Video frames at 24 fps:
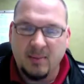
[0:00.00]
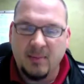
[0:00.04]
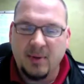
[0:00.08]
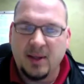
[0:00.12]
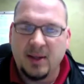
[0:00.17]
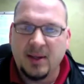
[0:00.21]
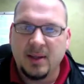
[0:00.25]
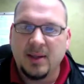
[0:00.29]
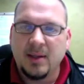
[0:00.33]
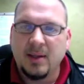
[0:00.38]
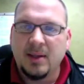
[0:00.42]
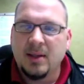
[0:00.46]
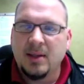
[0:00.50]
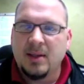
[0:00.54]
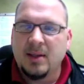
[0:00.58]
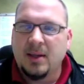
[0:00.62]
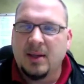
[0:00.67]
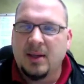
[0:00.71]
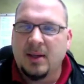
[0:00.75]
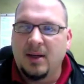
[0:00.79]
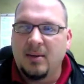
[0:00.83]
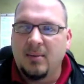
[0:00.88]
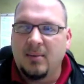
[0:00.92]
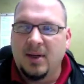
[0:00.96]
But
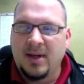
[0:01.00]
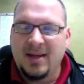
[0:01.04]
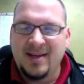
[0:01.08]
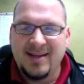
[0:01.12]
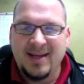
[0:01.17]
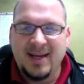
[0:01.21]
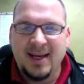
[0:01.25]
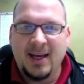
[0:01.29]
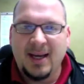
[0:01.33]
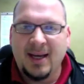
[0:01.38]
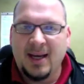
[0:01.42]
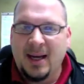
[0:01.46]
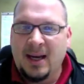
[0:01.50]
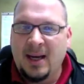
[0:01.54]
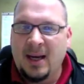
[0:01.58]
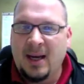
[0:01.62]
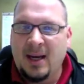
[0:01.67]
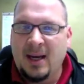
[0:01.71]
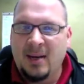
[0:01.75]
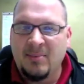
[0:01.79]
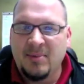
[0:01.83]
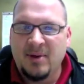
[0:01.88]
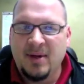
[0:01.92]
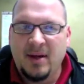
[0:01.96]
again,
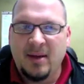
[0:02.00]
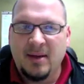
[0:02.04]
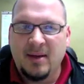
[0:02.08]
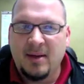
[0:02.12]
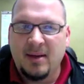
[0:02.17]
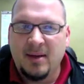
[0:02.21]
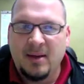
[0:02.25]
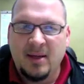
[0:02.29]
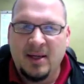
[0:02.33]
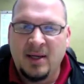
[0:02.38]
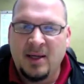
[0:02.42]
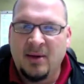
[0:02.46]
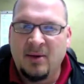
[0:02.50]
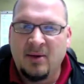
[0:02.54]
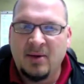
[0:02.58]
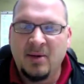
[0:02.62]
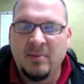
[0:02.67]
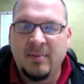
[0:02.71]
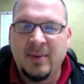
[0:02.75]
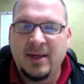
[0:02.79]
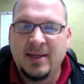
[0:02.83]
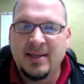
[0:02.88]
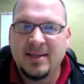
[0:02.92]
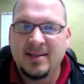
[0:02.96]
I'm not. You
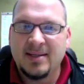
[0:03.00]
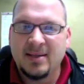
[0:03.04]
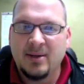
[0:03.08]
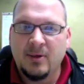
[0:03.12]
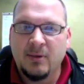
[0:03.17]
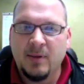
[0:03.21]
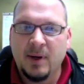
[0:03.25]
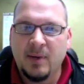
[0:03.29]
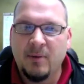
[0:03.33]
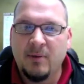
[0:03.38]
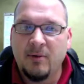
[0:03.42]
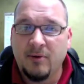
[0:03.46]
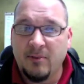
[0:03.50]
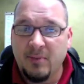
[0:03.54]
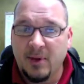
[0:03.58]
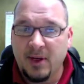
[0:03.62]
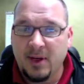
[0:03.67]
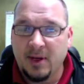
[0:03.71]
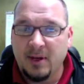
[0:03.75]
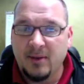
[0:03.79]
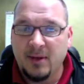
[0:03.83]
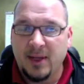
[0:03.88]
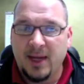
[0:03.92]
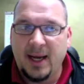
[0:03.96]
may disagree with me
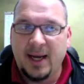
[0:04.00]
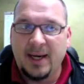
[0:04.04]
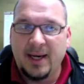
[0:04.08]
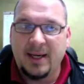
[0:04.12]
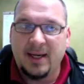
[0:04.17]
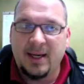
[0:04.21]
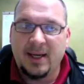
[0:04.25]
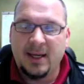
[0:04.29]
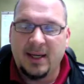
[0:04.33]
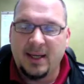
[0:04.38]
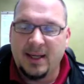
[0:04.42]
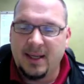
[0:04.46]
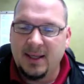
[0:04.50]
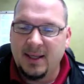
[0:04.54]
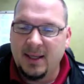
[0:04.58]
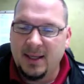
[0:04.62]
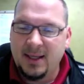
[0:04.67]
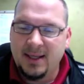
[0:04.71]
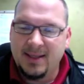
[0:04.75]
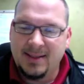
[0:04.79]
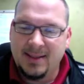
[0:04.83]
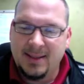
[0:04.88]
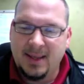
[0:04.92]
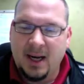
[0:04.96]
on that, and
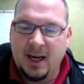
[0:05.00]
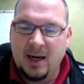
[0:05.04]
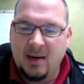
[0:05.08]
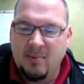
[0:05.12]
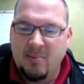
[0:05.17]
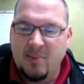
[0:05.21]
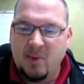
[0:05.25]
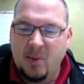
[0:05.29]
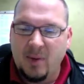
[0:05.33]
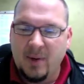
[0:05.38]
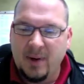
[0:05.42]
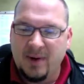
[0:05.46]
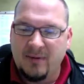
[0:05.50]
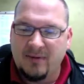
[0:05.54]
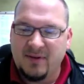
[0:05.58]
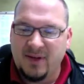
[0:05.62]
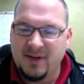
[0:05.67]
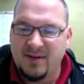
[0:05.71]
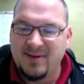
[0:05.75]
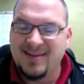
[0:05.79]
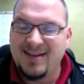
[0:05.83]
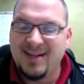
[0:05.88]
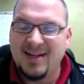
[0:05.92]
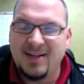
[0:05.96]
it's not a point of
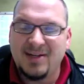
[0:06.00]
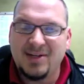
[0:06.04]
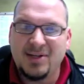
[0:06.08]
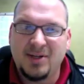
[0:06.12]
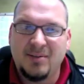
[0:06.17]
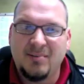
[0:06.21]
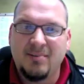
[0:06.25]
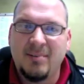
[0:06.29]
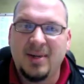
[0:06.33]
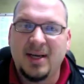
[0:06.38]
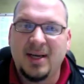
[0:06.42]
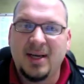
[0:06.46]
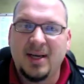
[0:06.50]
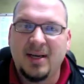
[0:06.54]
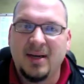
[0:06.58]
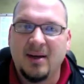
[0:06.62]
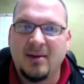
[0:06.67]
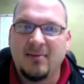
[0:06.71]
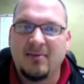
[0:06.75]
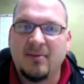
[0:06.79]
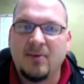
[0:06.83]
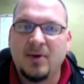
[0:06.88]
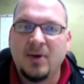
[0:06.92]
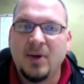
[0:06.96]
contention big
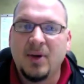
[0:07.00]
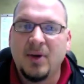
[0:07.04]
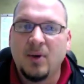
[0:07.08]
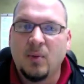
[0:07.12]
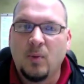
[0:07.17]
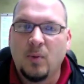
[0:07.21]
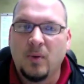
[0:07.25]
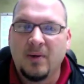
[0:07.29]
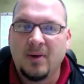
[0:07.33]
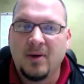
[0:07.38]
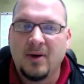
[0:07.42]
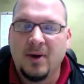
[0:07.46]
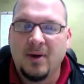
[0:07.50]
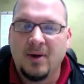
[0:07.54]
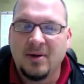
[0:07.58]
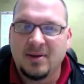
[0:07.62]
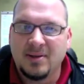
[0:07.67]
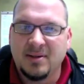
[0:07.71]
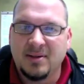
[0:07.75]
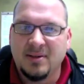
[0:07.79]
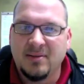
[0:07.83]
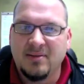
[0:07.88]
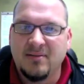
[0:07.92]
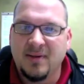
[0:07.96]
enough worth
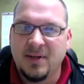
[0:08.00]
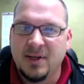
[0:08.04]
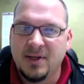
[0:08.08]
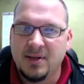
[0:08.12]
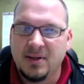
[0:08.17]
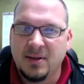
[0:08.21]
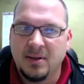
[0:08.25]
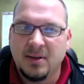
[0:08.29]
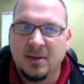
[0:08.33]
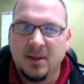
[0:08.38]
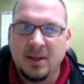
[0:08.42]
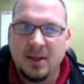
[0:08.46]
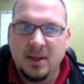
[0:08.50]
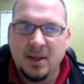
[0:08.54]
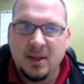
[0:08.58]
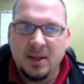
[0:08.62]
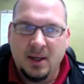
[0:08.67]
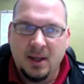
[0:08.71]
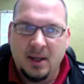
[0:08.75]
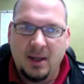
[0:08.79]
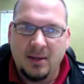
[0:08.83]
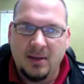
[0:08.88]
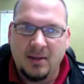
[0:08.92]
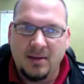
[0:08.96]
causing division
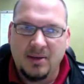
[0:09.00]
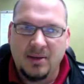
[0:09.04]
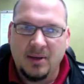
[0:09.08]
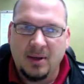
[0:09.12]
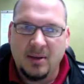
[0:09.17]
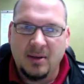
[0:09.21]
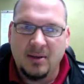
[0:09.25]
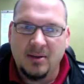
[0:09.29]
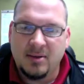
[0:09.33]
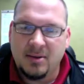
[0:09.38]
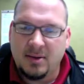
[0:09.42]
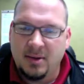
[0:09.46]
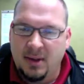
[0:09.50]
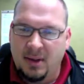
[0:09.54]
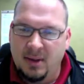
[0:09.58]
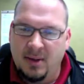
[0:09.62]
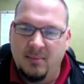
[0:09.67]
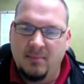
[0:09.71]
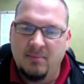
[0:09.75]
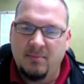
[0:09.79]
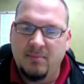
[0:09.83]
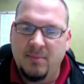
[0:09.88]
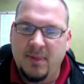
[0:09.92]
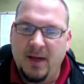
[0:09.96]
in the church.
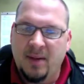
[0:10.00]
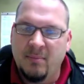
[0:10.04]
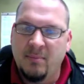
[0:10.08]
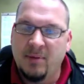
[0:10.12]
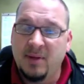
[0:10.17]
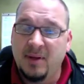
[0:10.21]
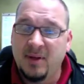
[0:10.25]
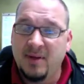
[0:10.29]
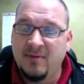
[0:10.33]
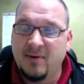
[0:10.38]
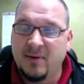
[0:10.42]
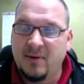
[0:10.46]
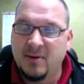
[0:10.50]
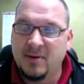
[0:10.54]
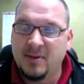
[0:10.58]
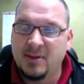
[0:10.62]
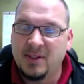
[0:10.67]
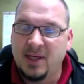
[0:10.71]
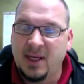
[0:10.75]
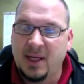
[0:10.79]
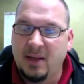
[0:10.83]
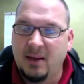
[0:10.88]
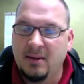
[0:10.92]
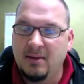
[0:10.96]
I believe our
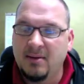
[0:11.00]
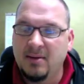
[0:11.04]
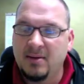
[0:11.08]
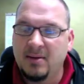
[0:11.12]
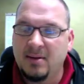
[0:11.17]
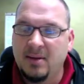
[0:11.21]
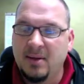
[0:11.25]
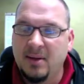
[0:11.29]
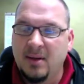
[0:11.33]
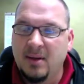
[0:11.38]
stance.